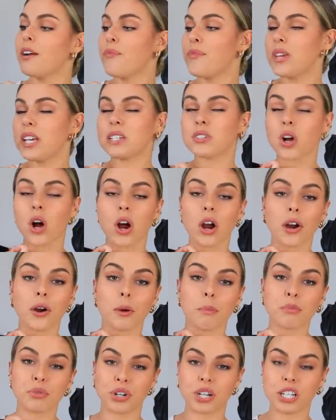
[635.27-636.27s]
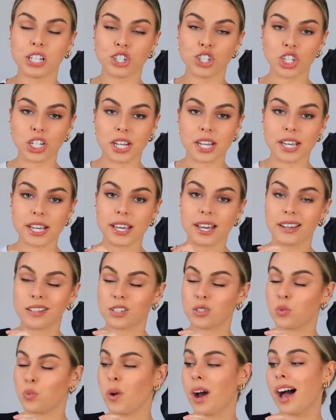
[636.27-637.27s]
These are pretty cheeky
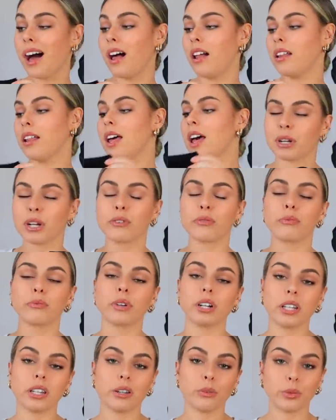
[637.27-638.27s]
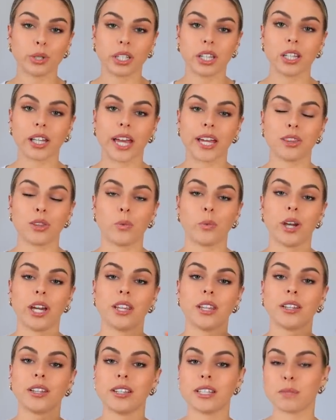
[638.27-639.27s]
as well, but I really, really like the way
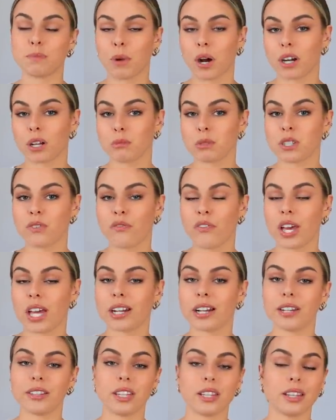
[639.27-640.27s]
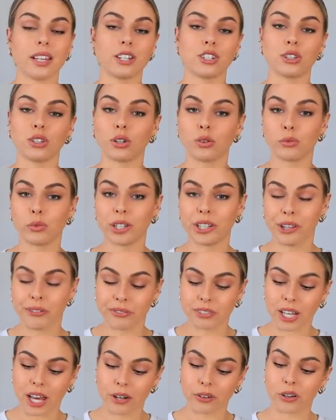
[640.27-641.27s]
that these bottoms fit. I think they just look really
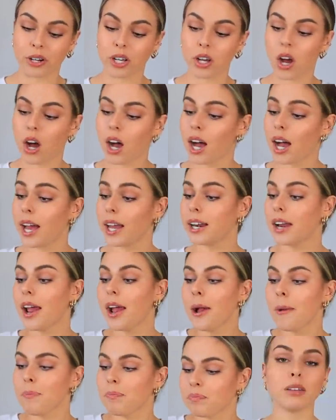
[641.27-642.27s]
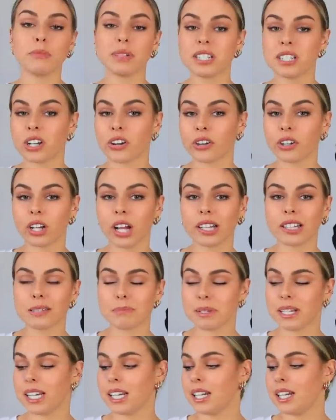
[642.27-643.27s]
flattering on. The material on this
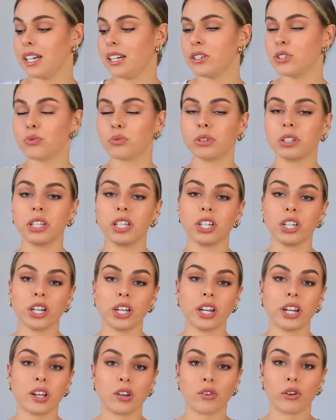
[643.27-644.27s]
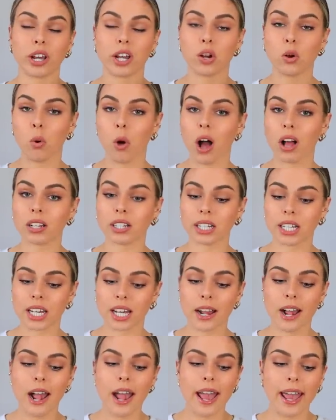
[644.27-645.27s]
bikini is really good and great
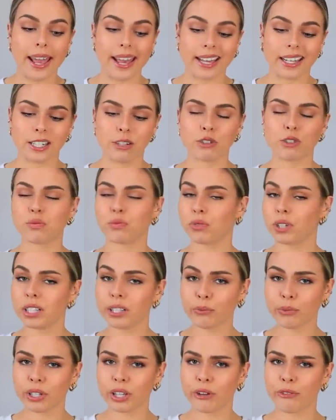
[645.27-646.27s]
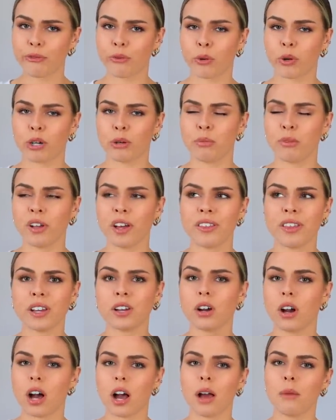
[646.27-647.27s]
quality, and it was really, really affordable. I
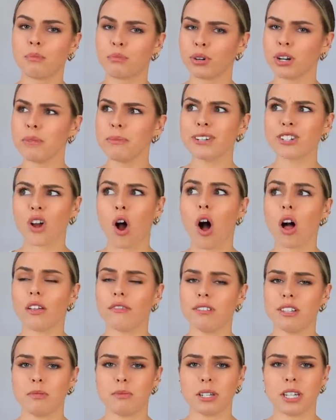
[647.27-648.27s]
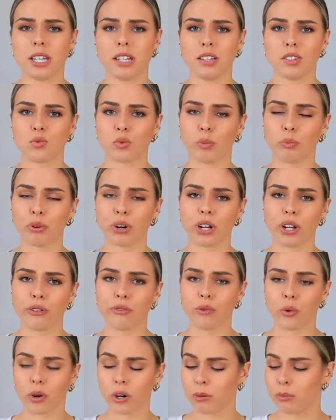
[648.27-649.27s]
think pretty much all of these bikinis were pretty
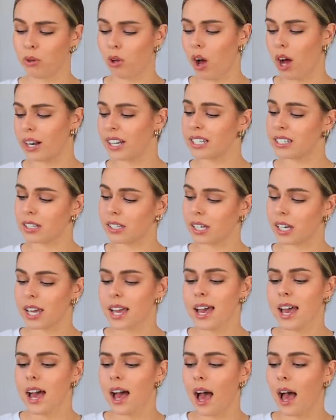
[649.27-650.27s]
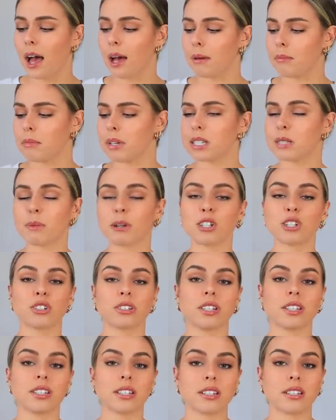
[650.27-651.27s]
affordable, honestly,
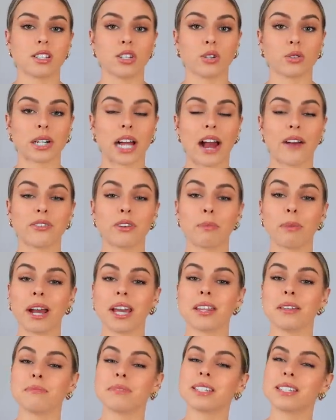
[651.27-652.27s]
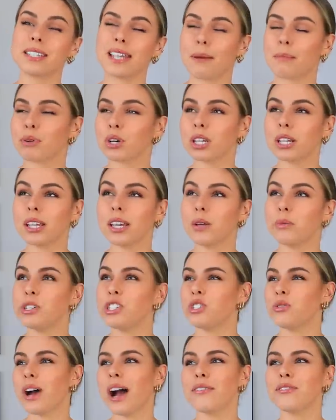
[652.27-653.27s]
especially since you don't have to buy them separately,
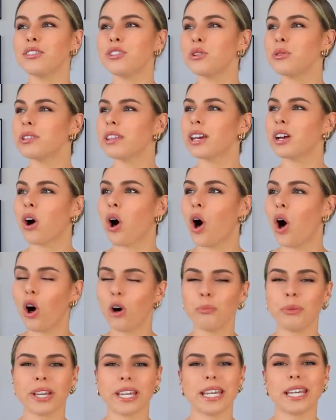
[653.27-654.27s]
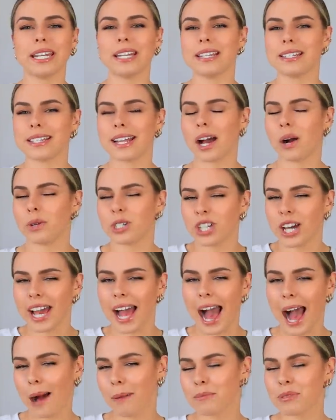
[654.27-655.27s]
which you have to do with like all bikinis now, which
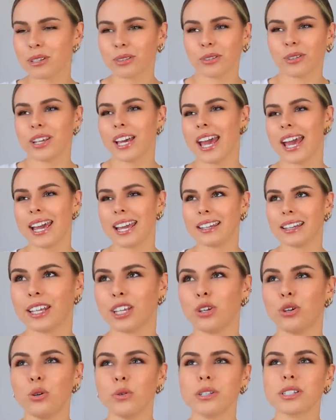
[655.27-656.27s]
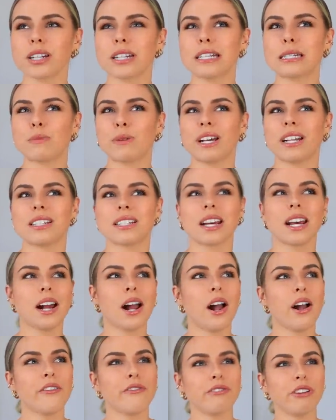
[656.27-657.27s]
I absolutely hate. Like, who is gonna spend
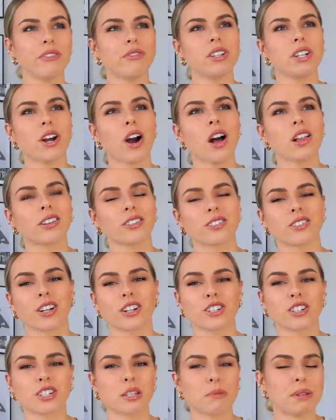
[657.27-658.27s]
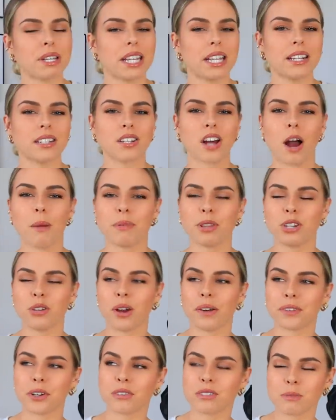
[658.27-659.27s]
$50 on just the bikini top, and then you
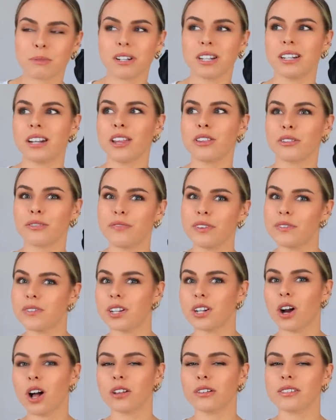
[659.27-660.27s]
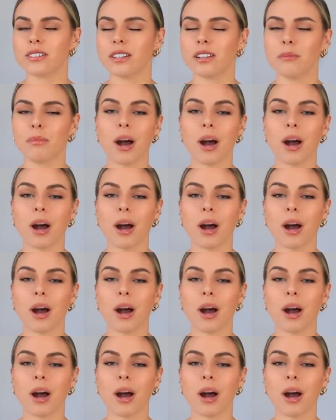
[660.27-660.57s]
have to go spend another $50 on the